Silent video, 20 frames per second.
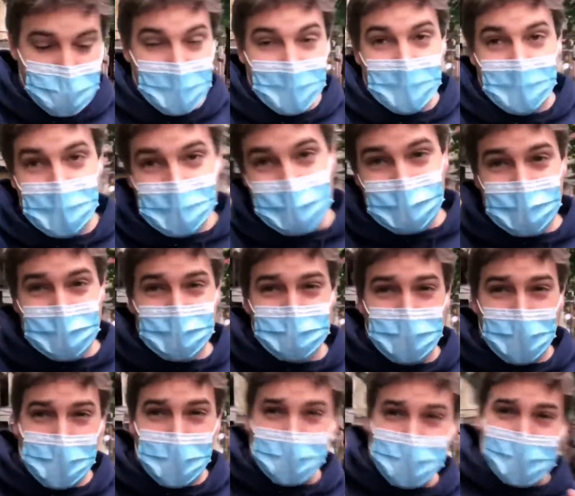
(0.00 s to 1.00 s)
This is
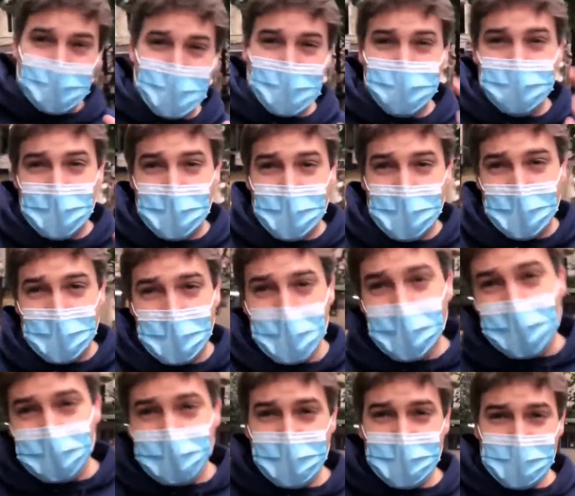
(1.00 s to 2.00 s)
probably going to be a little
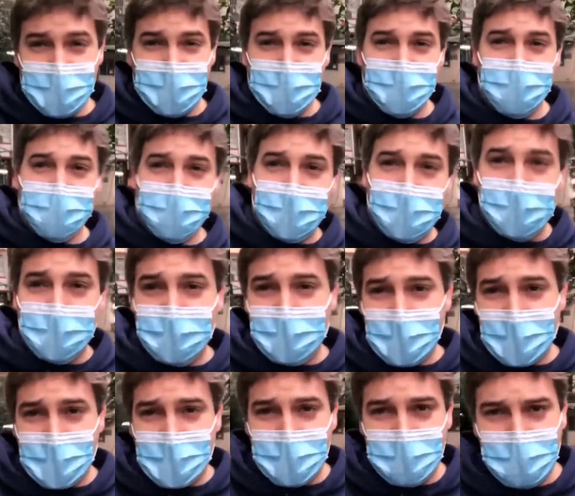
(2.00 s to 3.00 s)
bit different
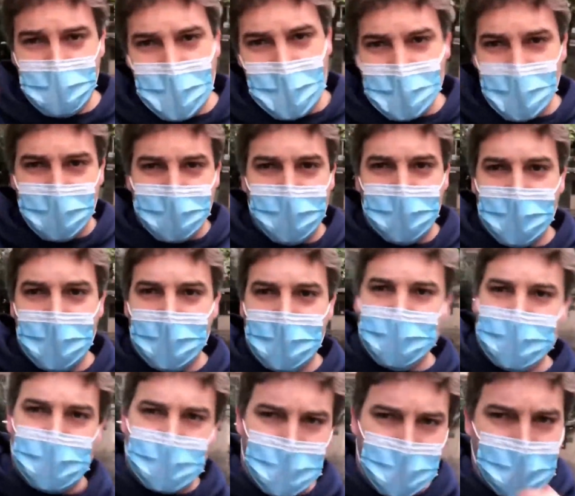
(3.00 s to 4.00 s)
than many of the
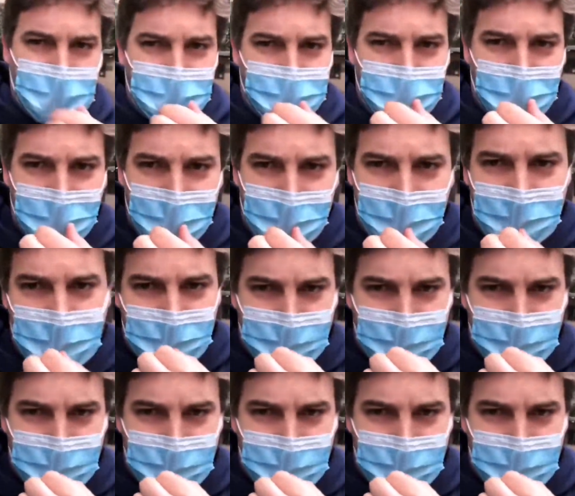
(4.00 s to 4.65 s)
other kind of like